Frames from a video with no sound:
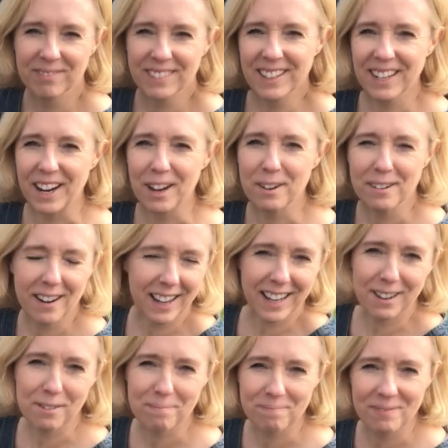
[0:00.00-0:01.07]
you know, like
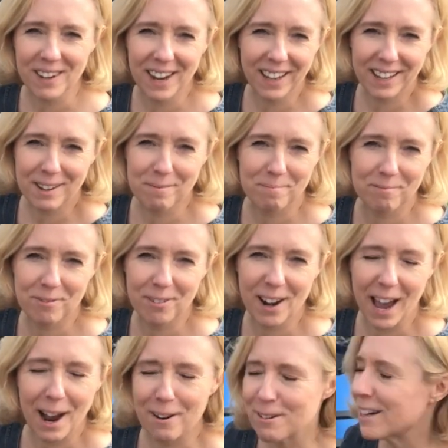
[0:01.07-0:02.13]
a
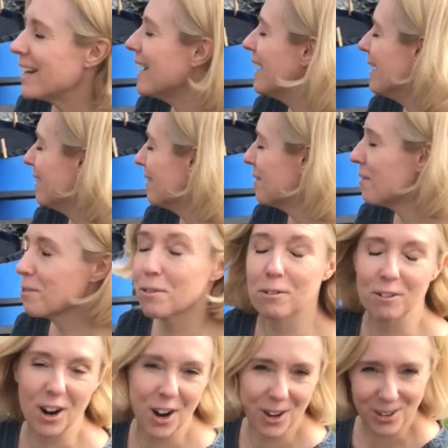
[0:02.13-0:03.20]
flowery
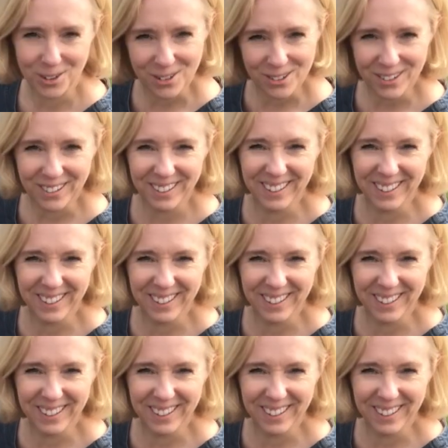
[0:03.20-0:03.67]
throne.